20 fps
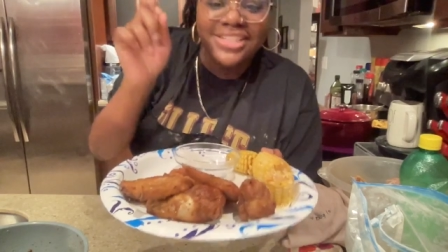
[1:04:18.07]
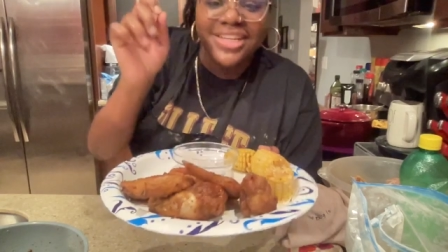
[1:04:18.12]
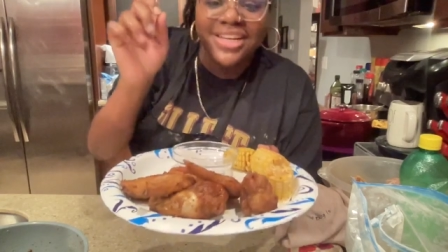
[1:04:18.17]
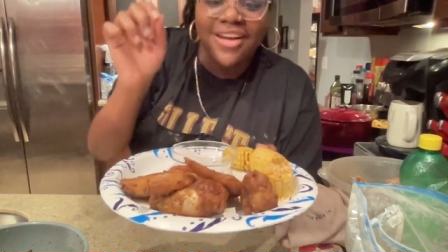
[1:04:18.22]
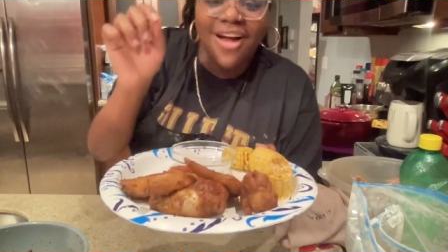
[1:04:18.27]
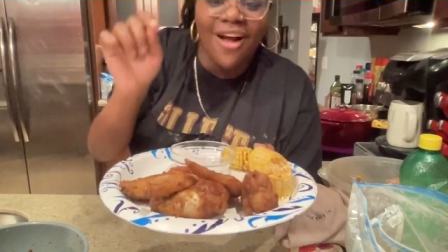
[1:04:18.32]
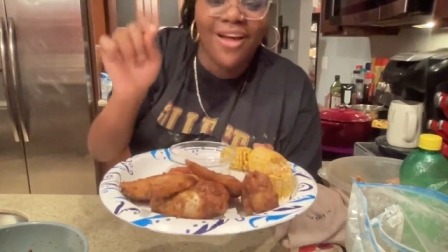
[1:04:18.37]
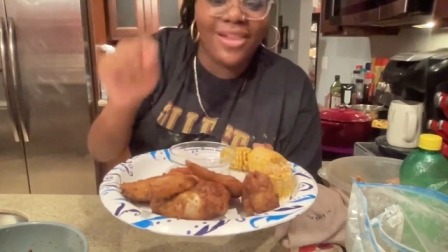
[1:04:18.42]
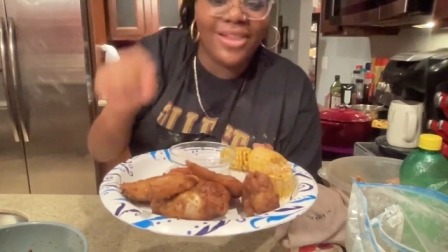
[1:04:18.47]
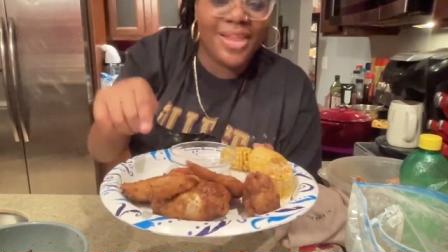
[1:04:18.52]
and
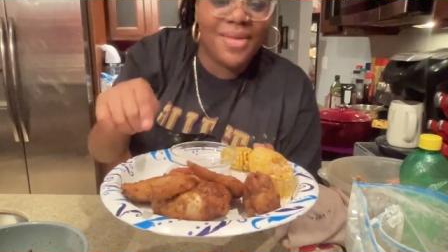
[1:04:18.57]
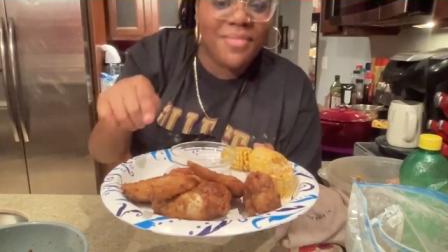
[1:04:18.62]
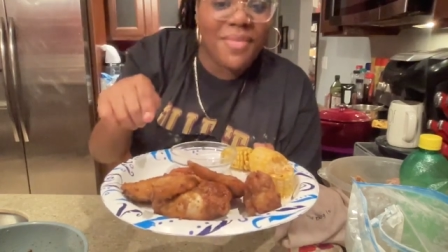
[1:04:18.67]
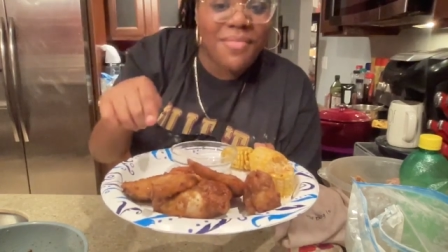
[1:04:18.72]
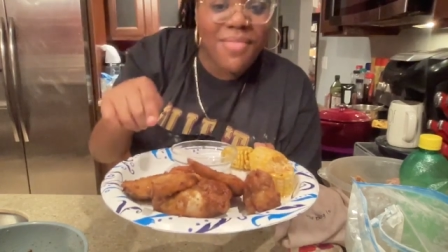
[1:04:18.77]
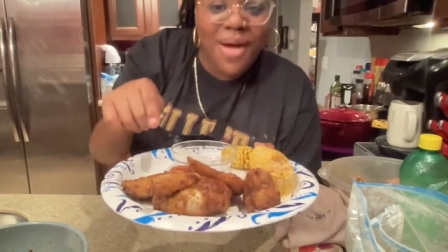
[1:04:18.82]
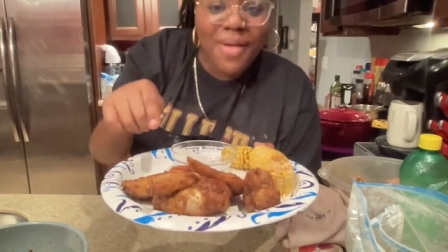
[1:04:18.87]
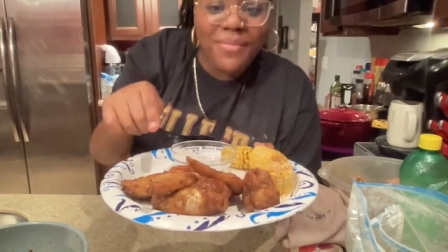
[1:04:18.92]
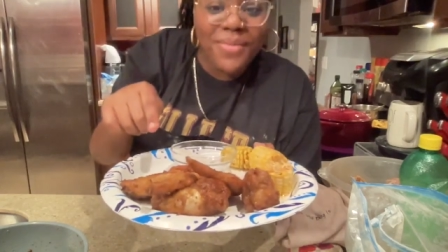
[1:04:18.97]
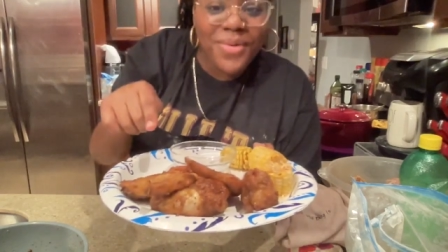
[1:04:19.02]
our lemon
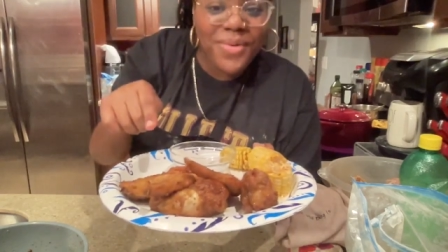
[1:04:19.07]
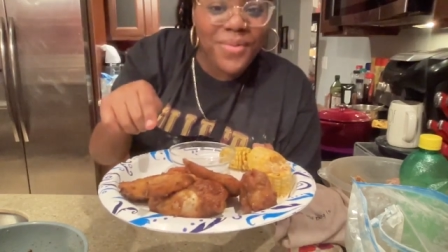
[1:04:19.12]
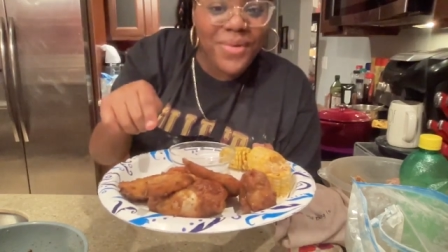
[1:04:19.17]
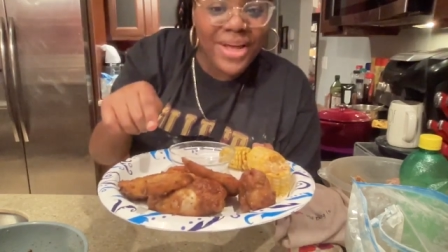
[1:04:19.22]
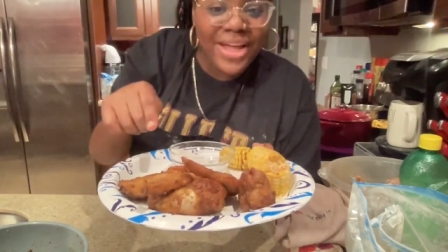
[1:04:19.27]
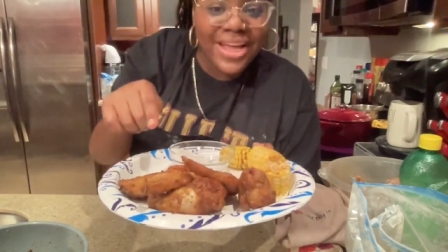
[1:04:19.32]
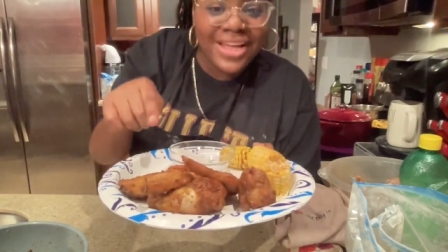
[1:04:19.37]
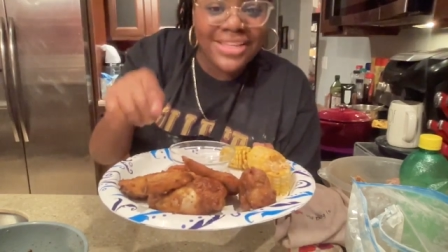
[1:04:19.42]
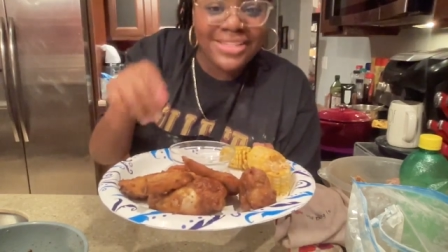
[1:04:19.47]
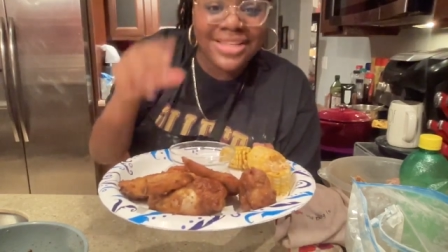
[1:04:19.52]
pepper
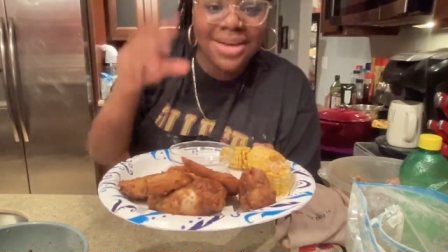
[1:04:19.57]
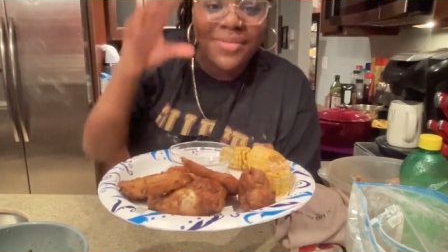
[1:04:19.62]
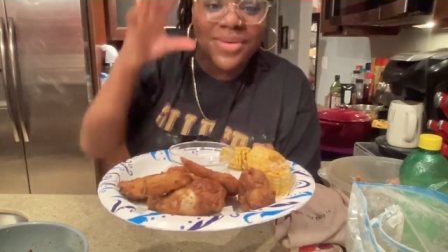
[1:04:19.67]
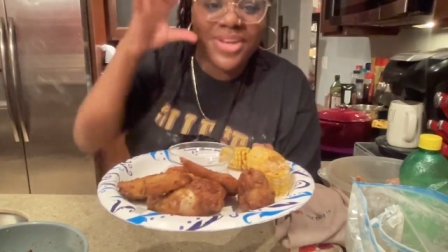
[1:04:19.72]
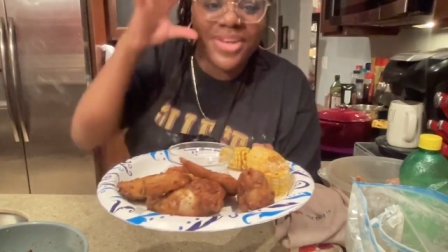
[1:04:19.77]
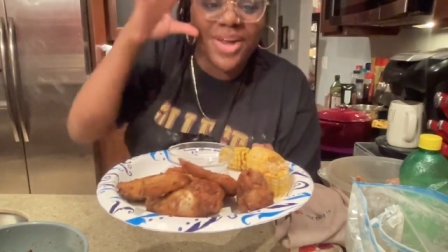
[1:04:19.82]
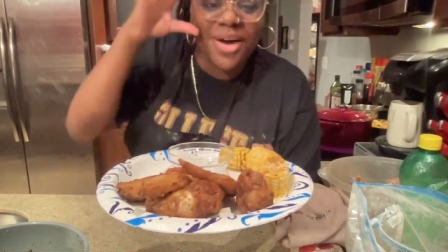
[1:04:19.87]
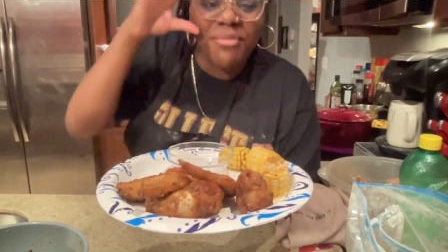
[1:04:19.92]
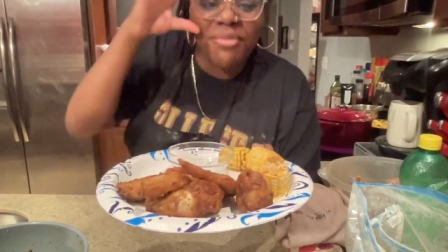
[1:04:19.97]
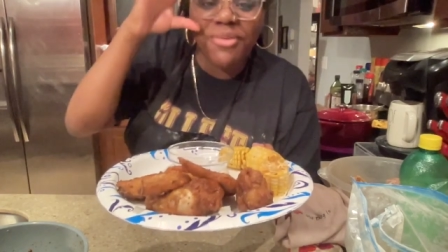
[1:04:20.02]
wings that we
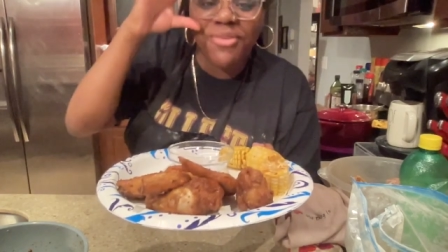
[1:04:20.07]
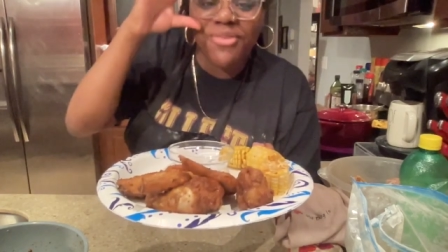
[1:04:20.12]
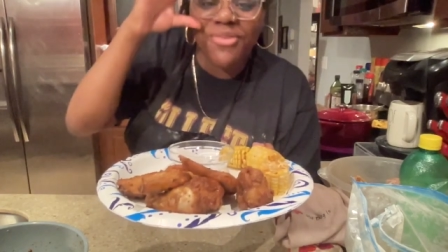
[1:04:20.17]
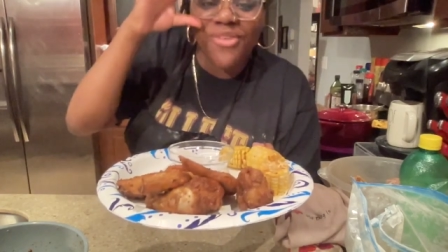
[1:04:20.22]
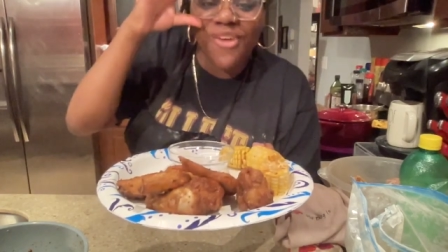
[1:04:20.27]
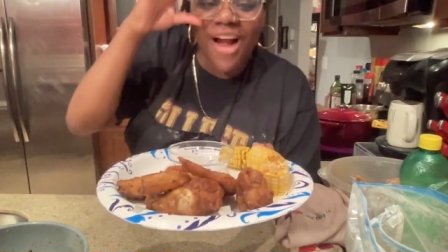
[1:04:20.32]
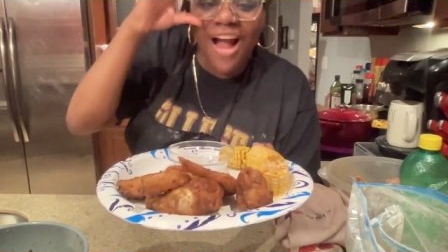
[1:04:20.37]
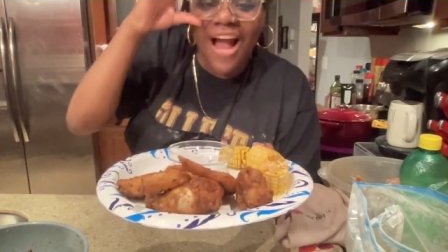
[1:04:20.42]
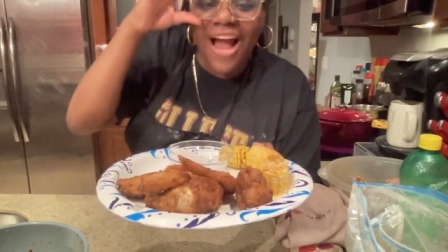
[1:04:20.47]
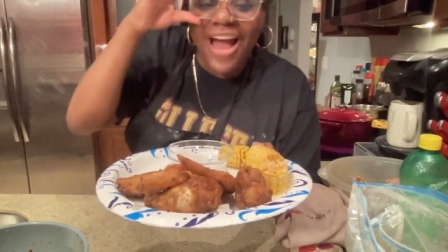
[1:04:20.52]
double
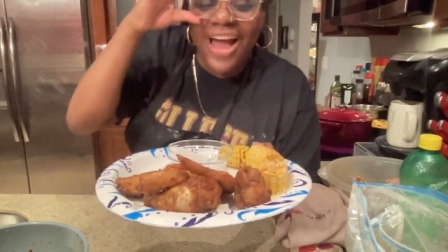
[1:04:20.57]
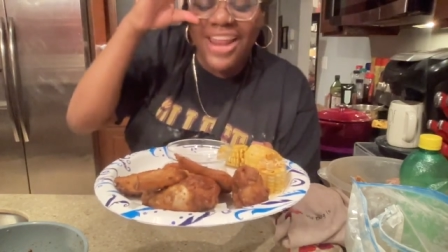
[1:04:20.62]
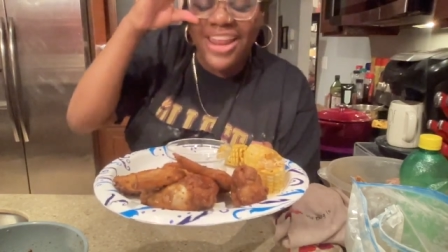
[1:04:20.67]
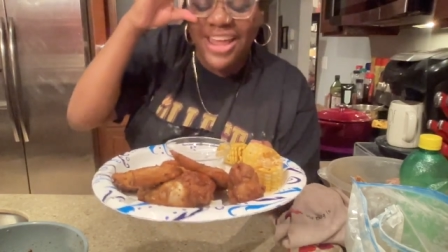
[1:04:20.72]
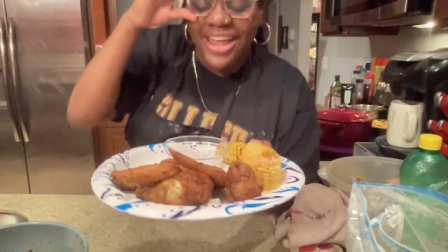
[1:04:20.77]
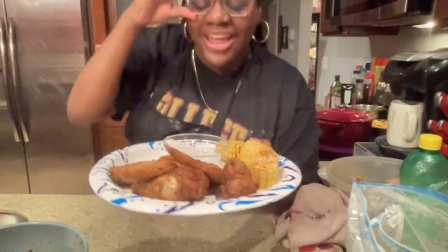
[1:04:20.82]
fried.